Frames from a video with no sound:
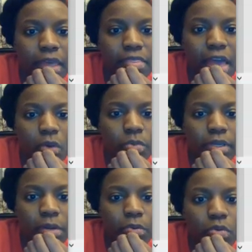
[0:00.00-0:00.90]
That will
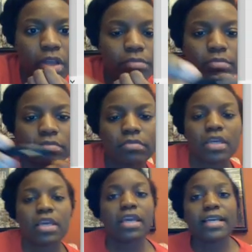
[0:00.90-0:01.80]
be number 1.
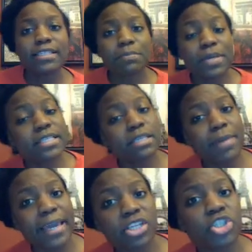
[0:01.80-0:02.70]
Easy peasy
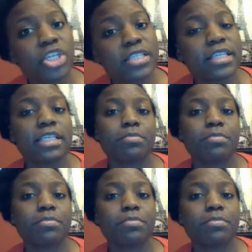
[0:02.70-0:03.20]
mac and cheesy